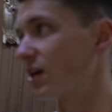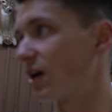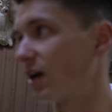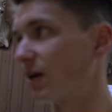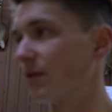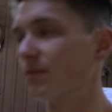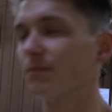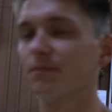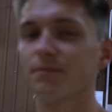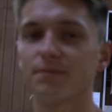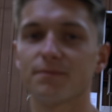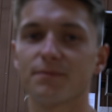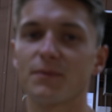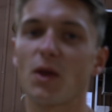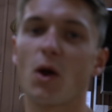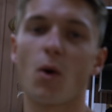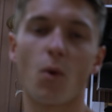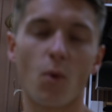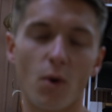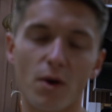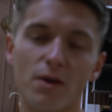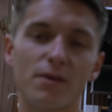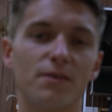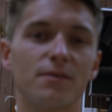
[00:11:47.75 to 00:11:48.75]
So
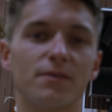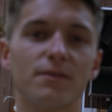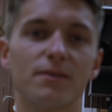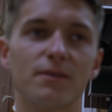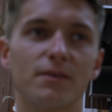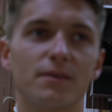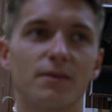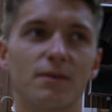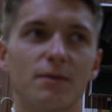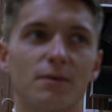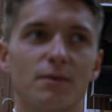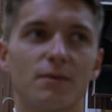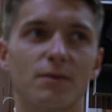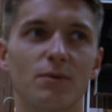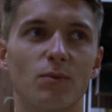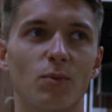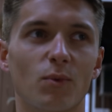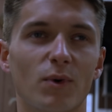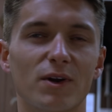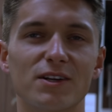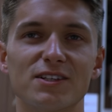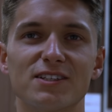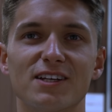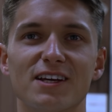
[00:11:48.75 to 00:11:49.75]

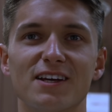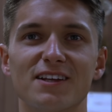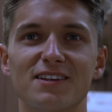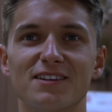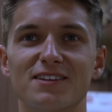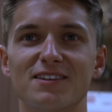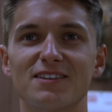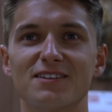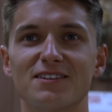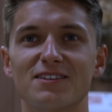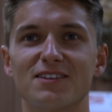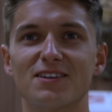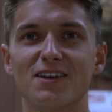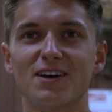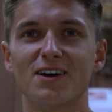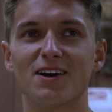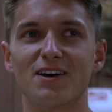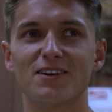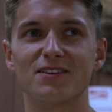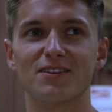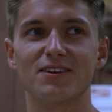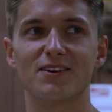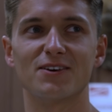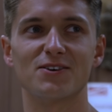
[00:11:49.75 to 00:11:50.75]
What is it?
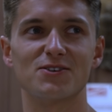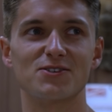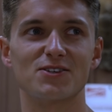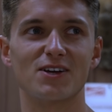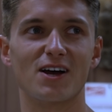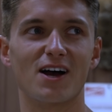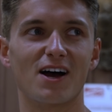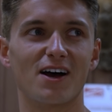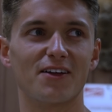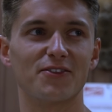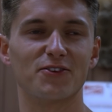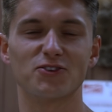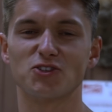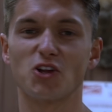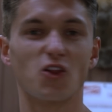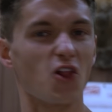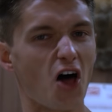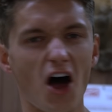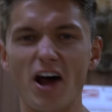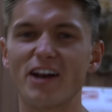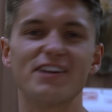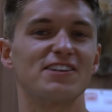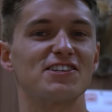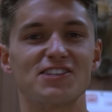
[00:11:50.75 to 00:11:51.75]
Yeah, there's uh, there's a
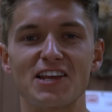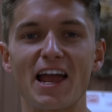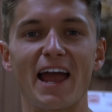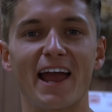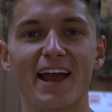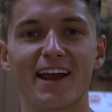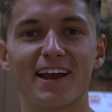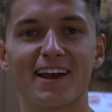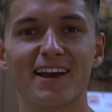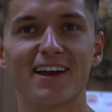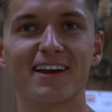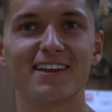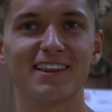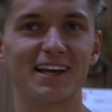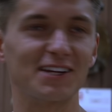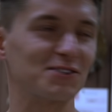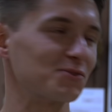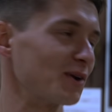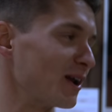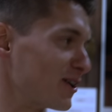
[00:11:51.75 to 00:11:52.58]
lot at stake. That's